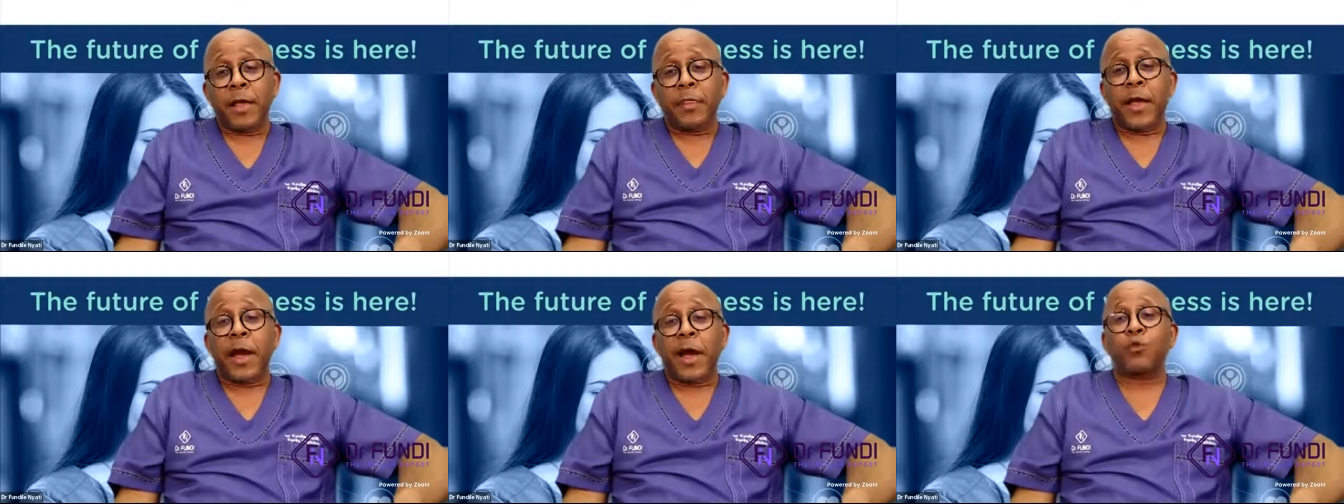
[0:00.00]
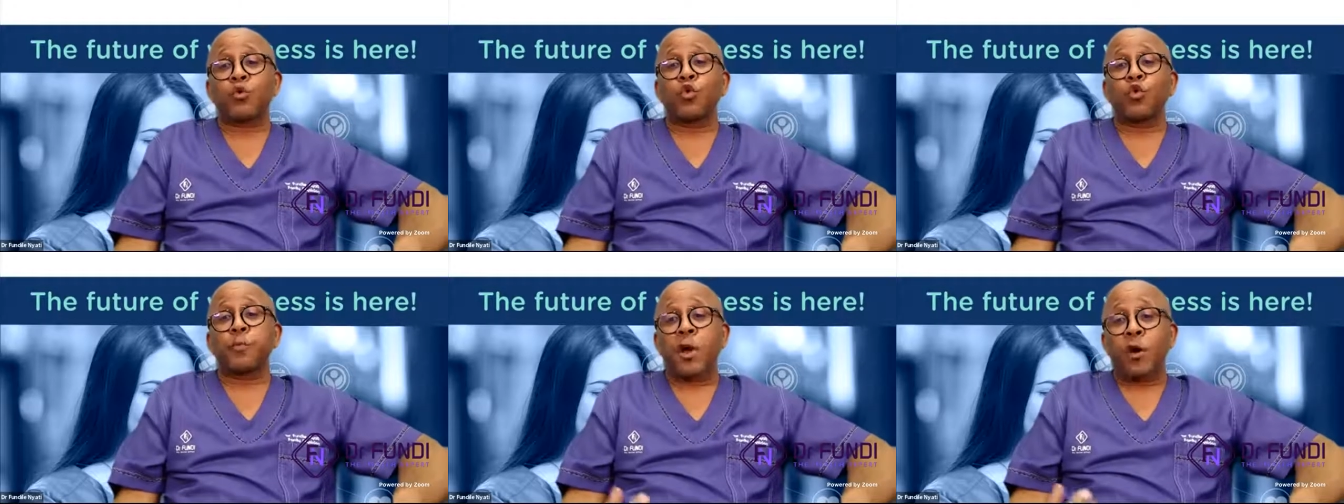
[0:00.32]
that
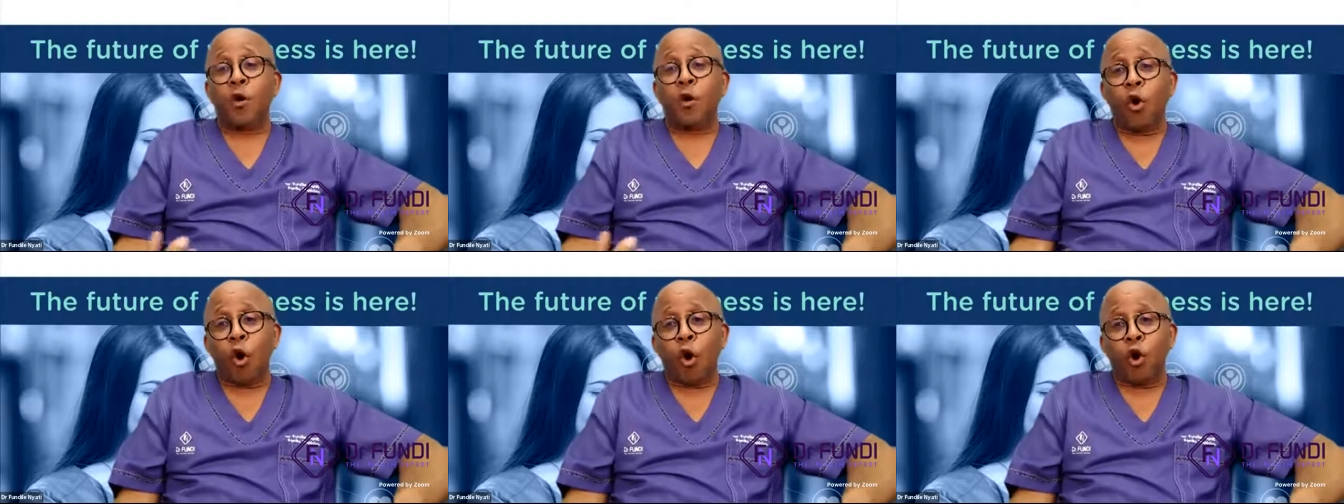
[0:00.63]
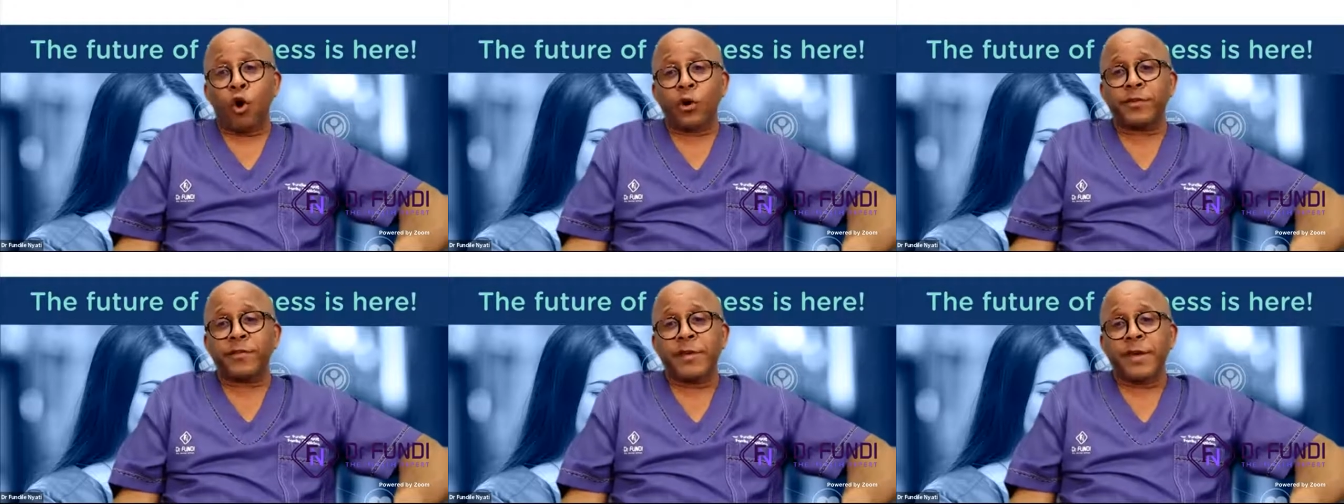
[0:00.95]
would be
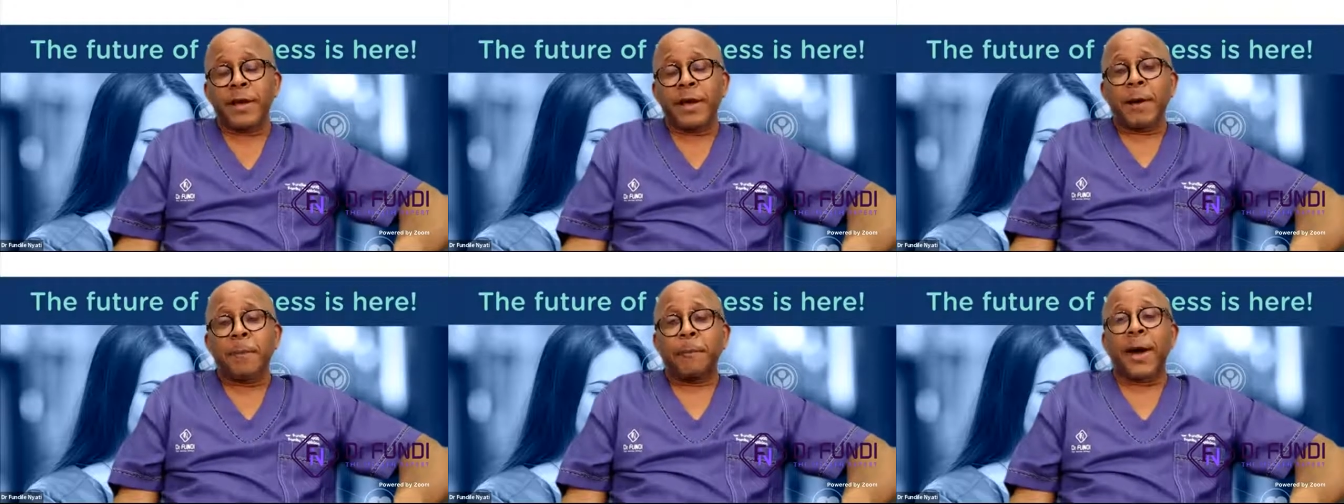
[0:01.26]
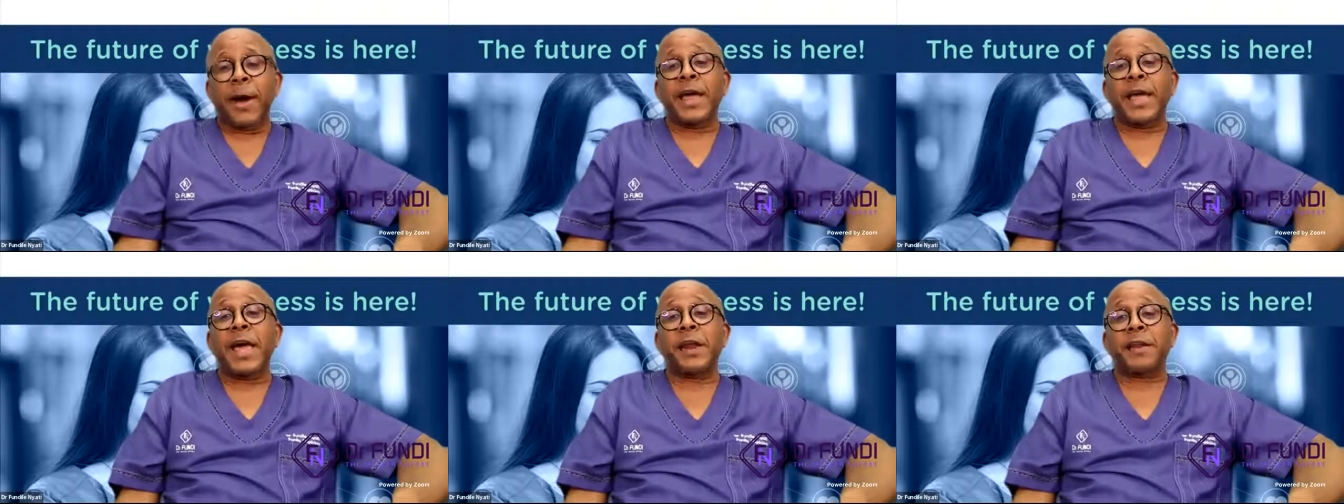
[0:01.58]
caused
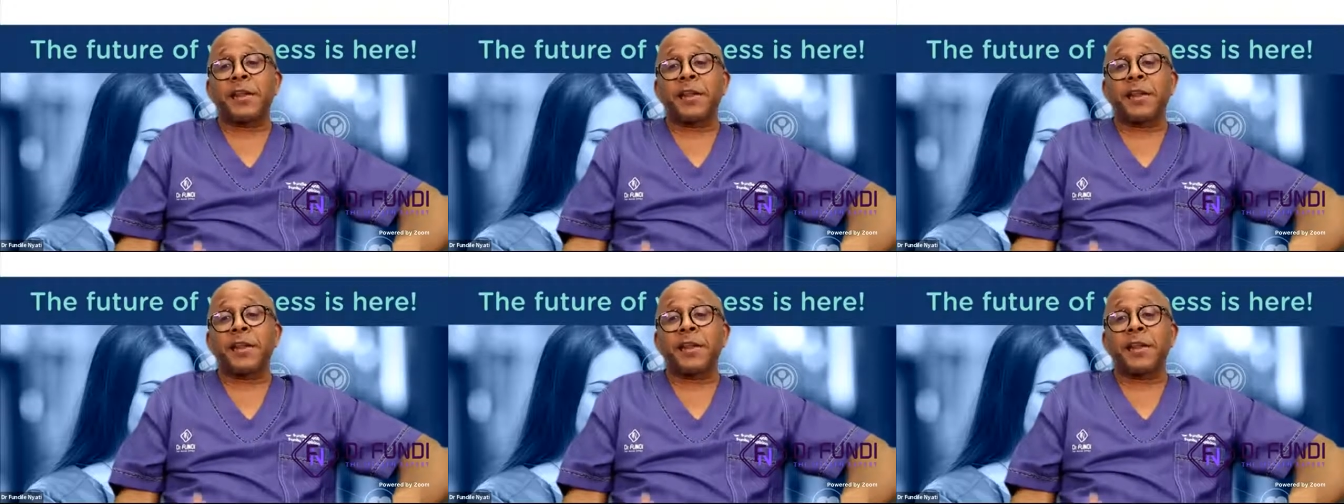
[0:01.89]
by a